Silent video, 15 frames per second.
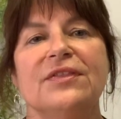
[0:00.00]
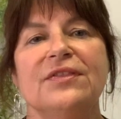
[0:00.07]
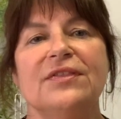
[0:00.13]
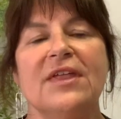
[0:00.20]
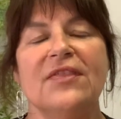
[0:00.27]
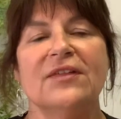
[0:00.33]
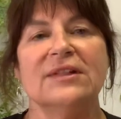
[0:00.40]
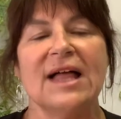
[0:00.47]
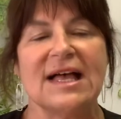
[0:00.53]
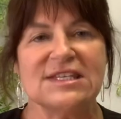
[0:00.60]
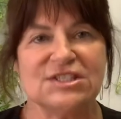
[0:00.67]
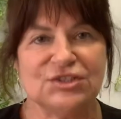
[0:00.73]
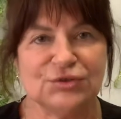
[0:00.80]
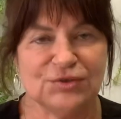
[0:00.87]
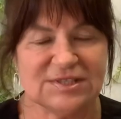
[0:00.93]
In the
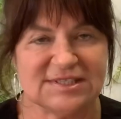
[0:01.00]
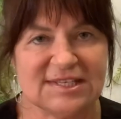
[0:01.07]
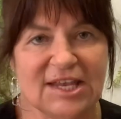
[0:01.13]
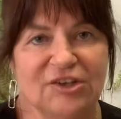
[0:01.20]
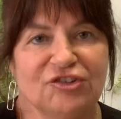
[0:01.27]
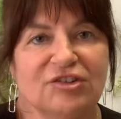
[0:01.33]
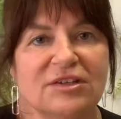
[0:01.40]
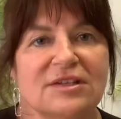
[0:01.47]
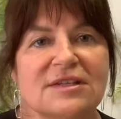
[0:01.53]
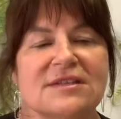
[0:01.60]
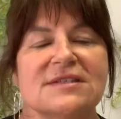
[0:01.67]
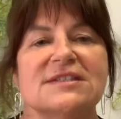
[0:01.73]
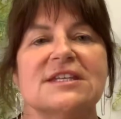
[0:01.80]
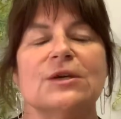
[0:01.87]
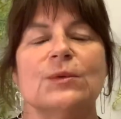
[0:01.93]
last 2
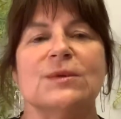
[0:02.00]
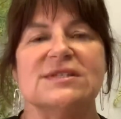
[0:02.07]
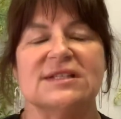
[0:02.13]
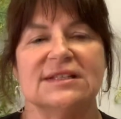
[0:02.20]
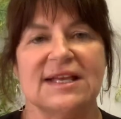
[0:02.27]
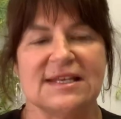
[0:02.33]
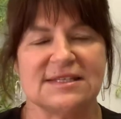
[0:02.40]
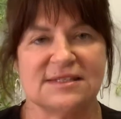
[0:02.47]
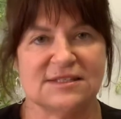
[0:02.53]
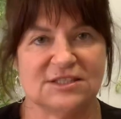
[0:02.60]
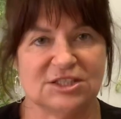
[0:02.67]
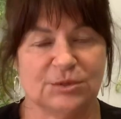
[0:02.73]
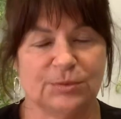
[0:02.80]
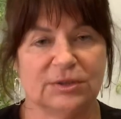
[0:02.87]
sessions, it was the lessons to be